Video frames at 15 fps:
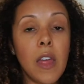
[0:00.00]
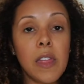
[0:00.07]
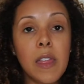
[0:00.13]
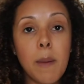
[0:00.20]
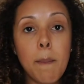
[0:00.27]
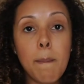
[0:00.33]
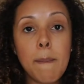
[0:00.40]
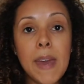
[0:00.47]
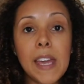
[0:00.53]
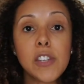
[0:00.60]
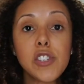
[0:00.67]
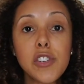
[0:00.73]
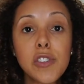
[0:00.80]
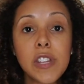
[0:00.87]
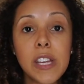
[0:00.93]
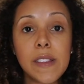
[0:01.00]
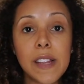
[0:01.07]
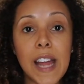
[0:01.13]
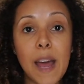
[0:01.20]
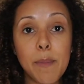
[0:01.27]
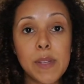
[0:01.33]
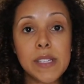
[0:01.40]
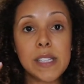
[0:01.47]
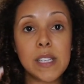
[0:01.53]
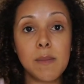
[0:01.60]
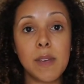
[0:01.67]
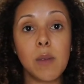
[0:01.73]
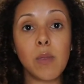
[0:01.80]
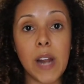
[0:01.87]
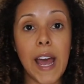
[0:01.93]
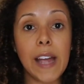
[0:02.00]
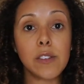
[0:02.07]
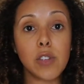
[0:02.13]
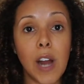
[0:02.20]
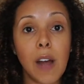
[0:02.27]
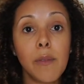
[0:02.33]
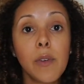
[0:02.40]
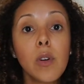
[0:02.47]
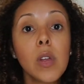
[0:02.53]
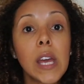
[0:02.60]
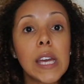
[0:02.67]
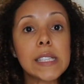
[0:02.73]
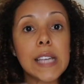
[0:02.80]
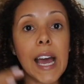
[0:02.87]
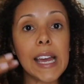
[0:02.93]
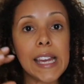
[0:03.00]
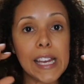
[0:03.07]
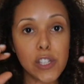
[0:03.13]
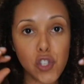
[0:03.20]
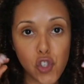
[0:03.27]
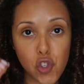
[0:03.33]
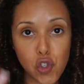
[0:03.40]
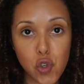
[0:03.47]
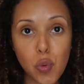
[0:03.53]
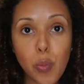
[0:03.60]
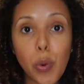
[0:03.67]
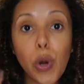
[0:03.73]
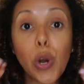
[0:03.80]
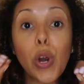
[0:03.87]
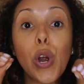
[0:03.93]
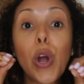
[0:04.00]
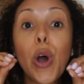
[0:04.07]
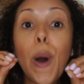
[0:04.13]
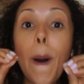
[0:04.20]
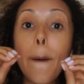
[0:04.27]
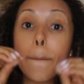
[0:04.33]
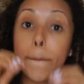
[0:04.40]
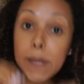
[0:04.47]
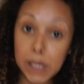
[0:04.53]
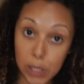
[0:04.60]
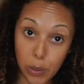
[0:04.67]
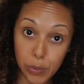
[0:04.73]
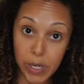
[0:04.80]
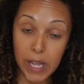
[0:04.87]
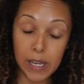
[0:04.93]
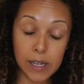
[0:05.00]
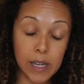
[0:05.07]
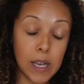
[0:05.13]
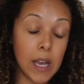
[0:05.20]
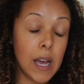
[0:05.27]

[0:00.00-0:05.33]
The major thing that happens to me when I travel is I get super bloated.